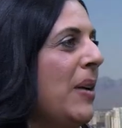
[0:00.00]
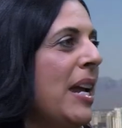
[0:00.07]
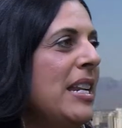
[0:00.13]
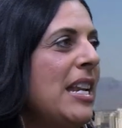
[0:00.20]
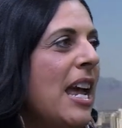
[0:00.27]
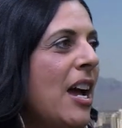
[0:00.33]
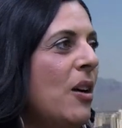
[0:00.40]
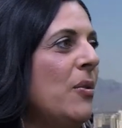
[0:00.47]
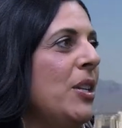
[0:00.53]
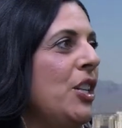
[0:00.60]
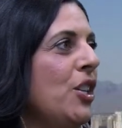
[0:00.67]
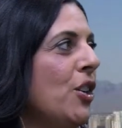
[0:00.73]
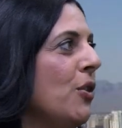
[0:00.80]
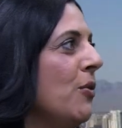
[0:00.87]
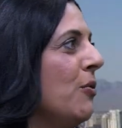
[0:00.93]
right now and
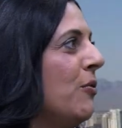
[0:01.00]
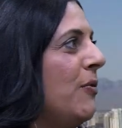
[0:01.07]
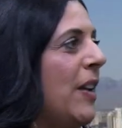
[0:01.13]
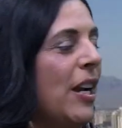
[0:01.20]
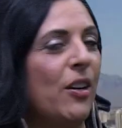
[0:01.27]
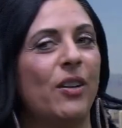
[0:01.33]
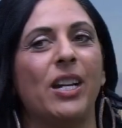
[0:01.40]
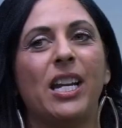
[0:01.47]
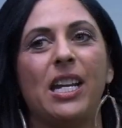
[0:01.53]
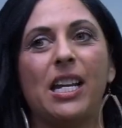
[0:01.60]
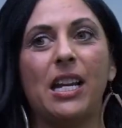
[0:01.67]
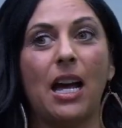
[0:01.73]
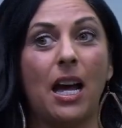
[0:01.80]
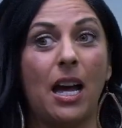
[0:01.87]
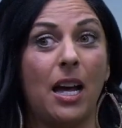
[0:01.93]
you're very